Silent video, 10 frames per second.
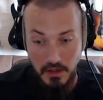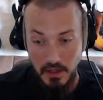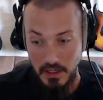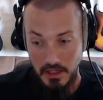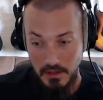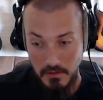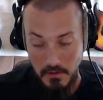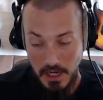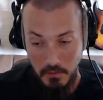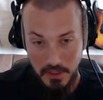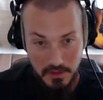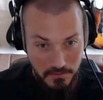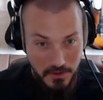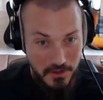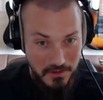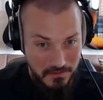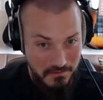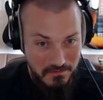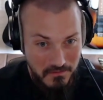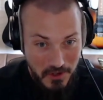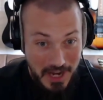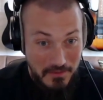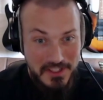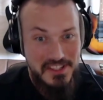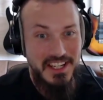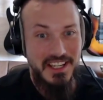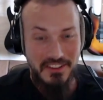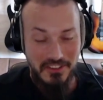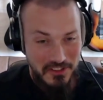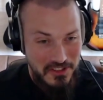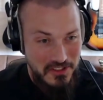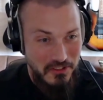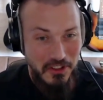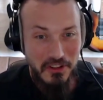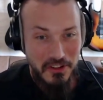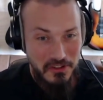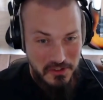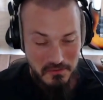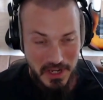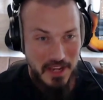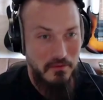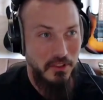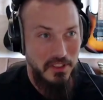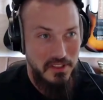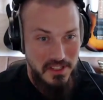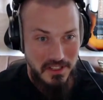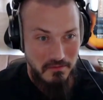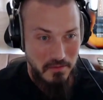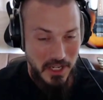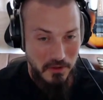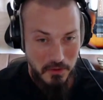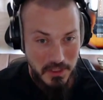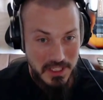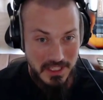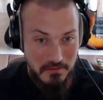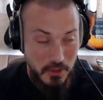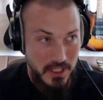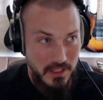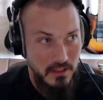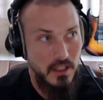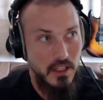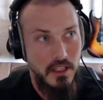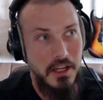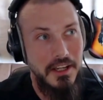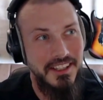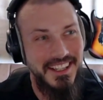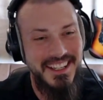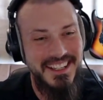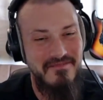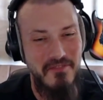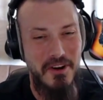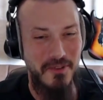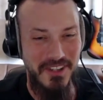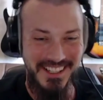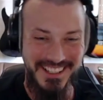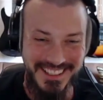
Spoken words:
I went for graphic design. I learned to do logos and pamphlets, and back when we did print, more print.